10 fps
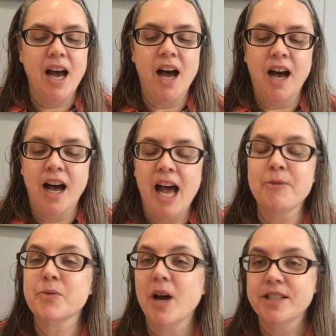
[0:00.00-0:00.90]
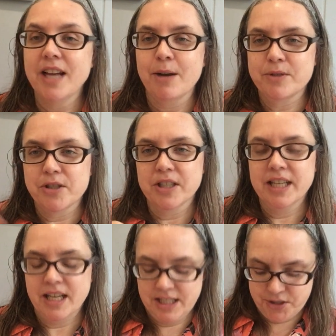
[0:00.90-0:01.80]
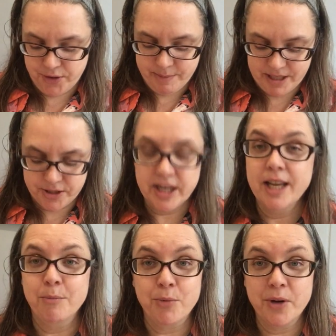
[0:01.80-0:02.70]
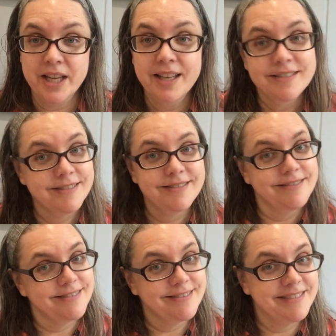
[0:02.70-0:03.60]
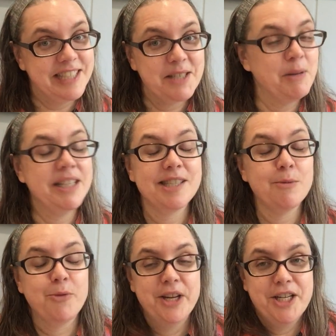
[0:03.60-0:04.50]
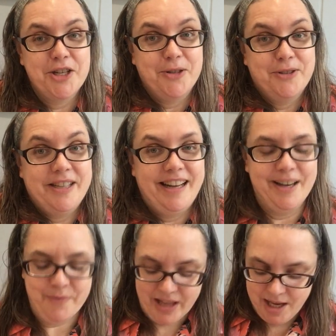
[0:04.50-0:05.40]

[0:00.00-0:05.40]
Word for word: Uh, I was what I was looking on Instagram yesterday, and Bree, it's a, it's the Bree show today.